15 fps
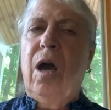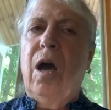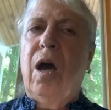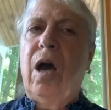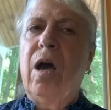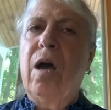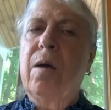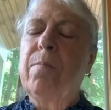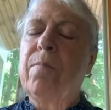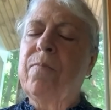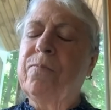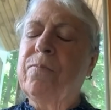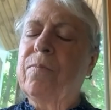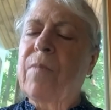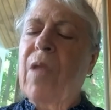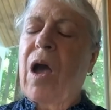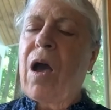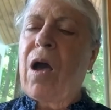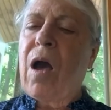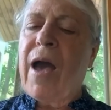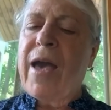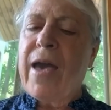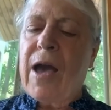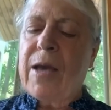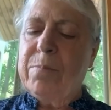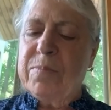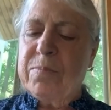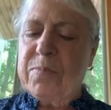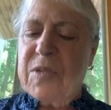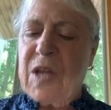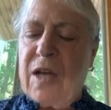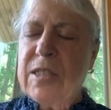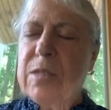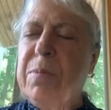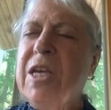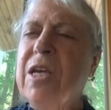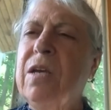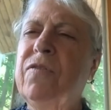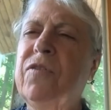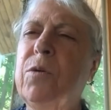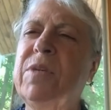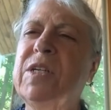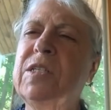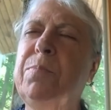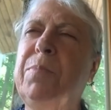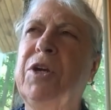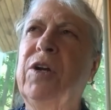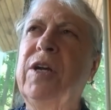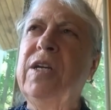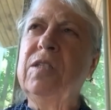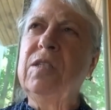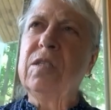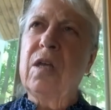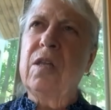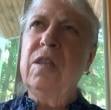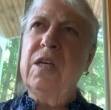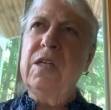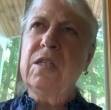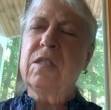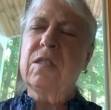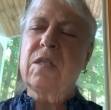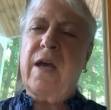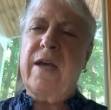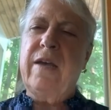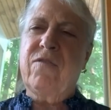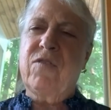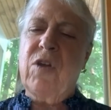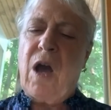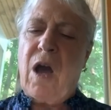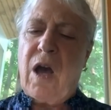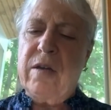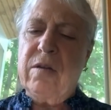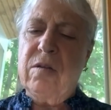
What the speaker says: I'm not speaking from experience on this. I have not